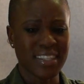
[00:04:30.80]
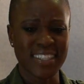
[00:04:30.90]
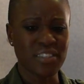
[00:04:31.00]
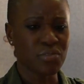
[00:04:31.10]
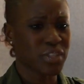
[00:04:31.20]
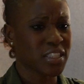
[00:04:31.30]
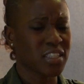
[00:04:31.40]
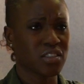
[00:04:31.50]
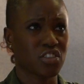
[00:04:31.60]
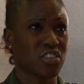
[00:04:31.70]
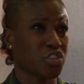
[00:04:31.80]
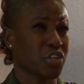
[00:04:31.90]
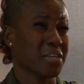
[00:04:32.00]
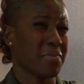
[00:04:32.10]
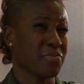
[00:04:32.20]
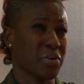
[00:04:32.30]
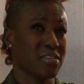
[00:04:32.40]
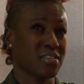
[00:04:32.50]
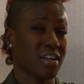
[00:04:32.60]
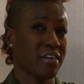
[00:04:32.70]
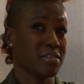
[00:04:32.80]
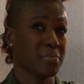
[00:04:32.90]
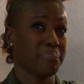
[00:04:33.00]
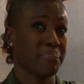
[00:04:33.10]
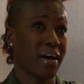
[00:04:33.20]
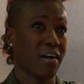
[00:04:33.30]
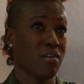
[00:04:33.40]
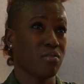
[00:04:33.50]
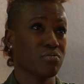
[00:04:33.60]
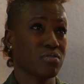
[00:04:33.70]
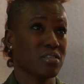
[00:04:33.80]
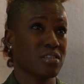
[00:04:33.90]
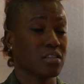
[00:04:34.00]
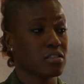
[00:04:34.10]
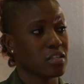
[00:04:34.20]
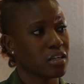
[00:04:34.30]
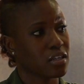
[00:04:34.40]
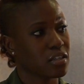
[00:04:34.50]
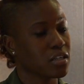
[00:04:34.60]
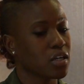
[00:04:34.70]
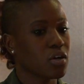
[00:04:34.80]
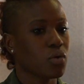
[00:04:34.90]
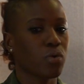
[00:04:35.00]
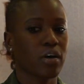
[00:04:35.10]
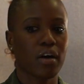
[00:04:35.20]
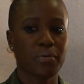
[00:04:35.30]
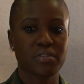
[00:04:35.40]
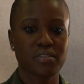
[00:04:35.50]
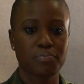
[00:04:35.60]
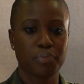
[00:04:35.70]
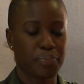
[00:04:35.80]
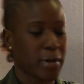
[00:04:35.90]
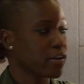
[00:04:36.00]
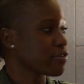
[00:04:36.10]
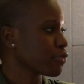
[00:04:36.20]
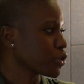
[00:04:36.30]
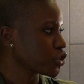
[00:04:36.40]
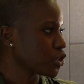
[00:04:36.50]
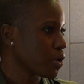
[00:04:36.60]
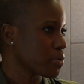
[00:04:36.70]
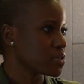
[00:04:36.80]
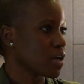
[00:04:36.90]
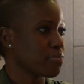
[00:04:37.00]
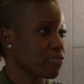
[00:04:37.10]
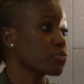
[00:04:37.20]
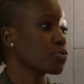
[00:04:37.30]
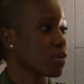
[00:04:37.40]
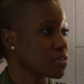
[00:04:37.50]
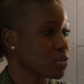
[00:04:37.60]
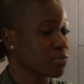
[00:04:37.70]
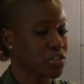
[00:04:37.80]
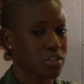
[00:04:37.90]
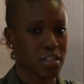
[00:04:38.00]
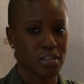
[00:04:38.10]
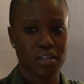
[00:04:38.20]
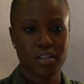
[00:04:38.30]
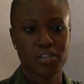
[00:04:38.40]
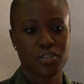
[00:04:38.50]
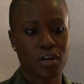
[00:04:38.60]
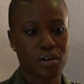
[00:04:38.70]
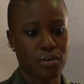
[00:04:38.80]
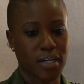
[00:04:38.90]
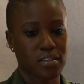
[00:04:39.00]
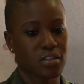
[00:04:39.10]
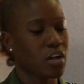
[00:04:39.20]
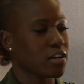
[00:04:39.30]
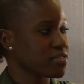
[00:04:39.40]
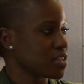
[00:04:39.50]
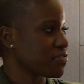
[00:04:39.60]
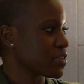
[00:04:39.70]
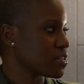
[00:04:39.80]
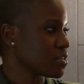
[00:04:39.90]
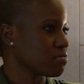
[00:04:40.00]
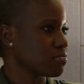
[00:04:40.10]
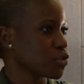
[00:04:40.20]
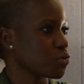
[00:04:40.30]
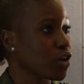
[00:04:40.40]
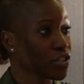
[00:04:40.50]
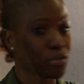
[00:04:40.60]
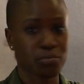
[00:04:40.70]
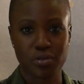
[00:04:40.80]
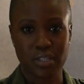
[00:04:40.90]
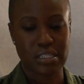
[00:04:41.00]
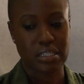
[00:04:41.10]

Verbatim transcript: didn't really start training my voice until I was about 16, where I was preparing for a show. I was I'm from Toronto originally, so I did a lot of stuff in the Toronto music